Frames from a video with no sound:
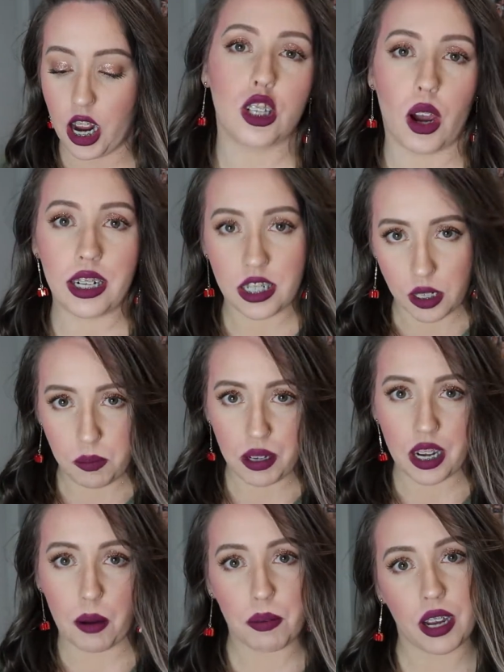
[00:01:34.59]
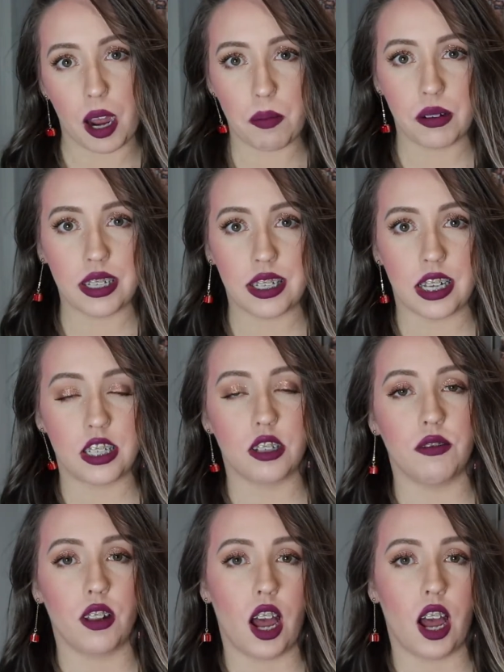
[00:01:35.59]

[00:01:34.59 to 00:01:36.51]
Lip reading: So I did pick up a couple of sets of